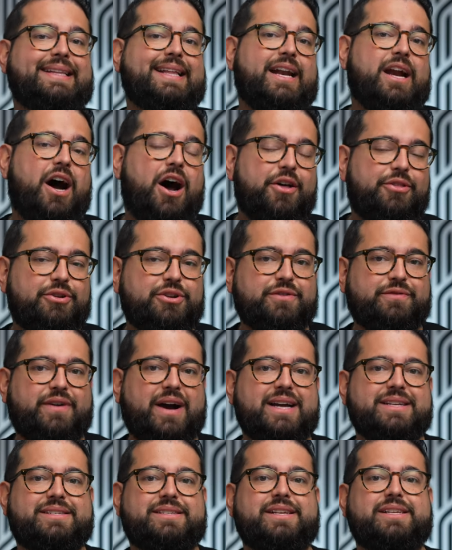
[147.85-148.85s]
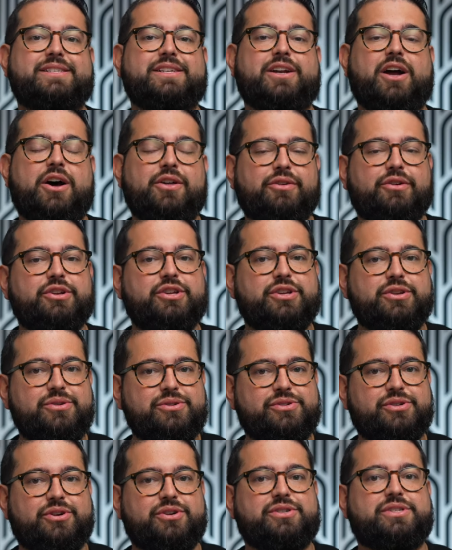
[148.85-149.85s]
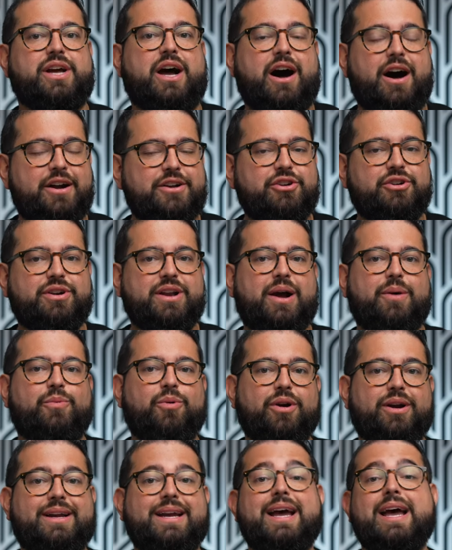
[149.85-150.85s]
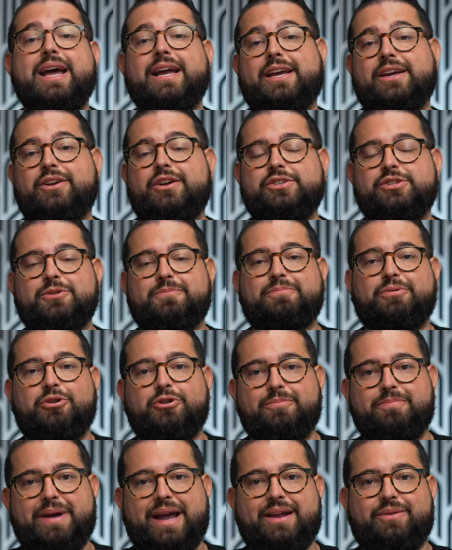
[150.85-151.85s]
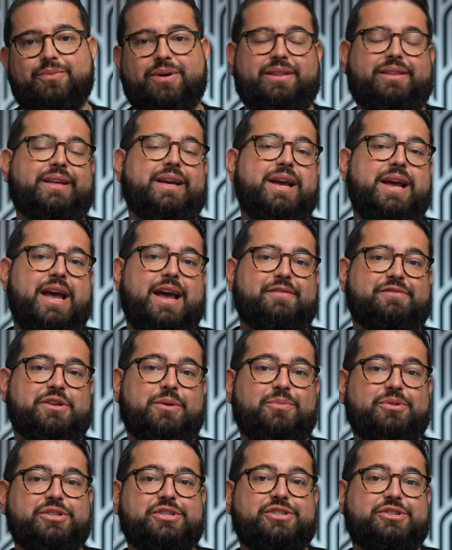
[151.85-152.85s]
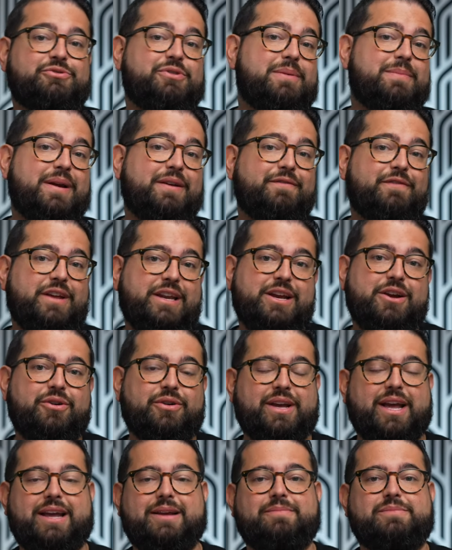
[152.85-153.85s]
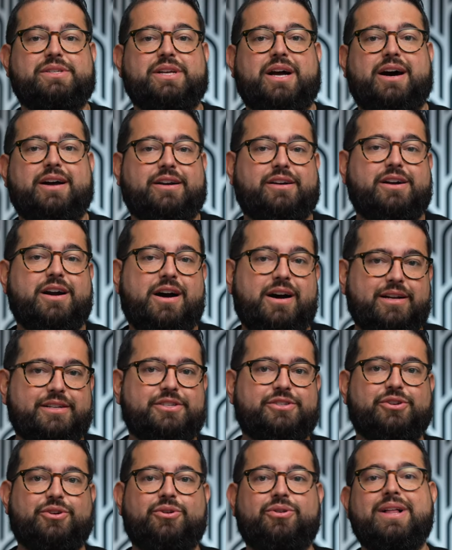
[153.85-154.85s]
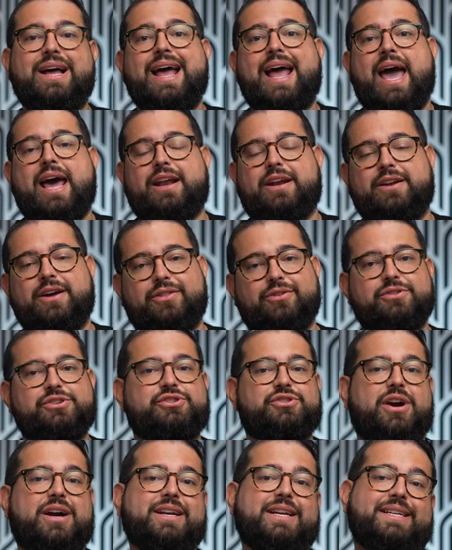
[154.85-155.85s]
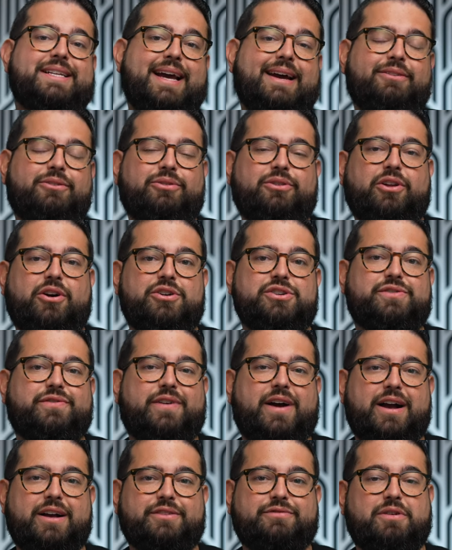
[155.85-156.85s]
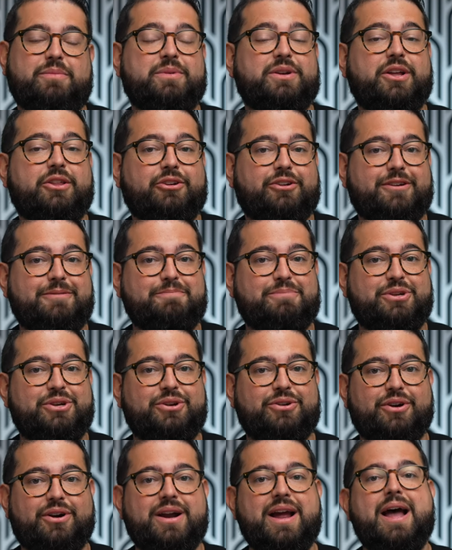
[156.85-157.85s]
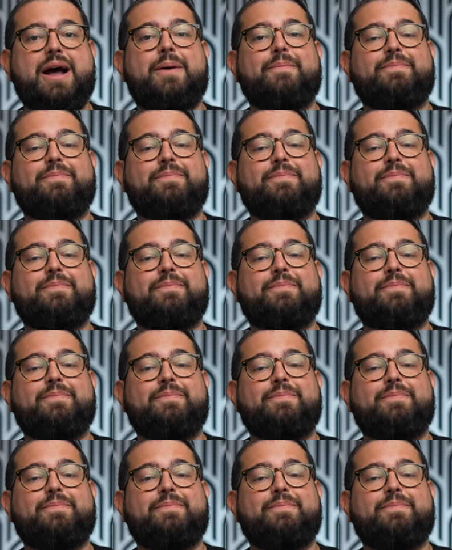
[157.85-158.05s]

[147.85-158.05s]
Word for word: that other devices and other users on your network can also pull bandwidth. If someone's streaming video games on a console and another is trying to download large files from another computer,